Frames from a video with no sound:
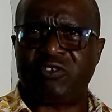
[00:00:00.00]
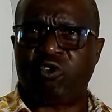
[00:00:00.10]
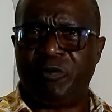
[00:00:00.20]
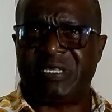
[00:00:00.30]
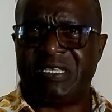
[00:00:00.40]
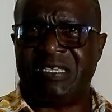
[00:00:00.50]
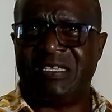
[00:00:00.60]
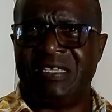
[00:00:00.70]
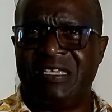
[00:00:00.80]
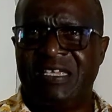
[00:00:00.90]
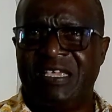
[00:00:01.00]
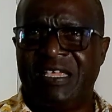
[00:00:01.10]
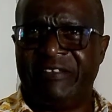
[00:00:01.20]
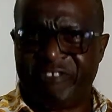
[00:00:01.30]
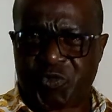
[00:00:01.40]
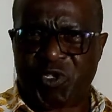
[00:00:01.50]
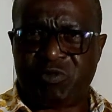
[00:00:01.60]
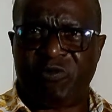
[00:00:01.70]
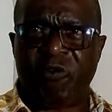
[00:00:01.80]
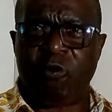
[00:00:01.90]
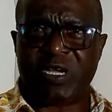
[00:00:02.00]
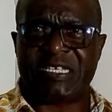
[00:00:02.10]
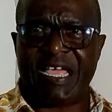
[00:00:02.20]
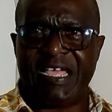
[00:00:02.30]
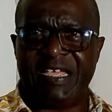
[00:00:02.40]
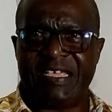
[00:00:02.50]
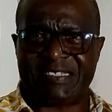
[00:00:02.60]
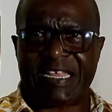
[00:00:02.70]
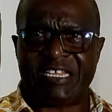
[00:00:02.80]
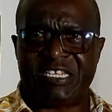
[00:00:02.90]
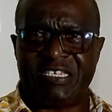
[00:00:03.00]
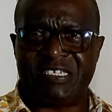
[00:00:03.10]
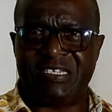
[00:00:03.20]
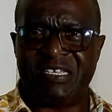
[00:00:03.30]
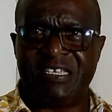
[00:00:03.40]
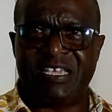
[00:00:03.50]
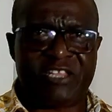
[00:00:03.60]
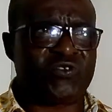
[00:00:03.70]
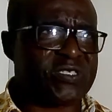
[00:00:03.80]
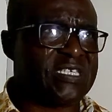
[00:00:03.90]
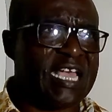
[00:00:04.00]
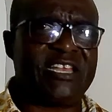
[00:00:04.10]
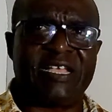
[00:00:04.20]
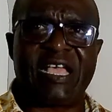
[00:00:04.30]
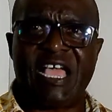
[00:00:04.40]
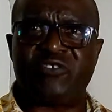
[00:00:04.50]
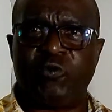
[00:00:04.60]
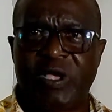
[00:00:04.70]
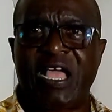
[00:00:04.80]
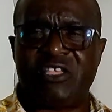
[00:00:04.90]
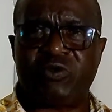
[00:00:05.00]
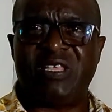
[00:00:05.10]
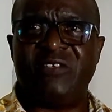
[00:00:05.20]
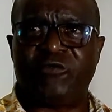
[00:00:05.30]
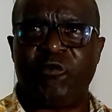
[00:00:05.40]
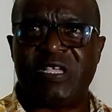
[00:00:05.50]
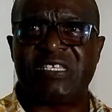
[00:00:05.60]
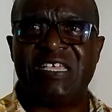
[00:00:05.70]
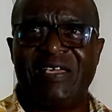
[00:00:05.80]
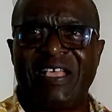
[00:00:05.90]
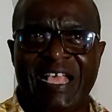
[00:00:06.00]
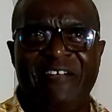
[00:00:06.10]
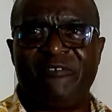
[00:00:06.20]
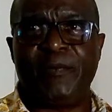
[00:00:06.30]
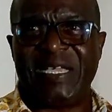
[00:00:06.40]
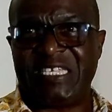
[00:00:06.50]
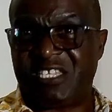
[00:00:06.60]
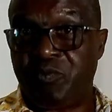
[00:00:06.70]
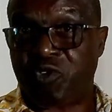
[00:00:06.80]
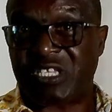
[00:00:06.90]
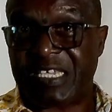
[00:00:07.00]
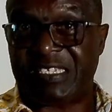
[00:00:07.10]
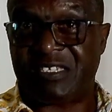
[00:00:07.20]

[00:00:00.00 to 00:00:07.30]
committee responsible for water and sanitation, and to see how we can actually influence government budgeting processes.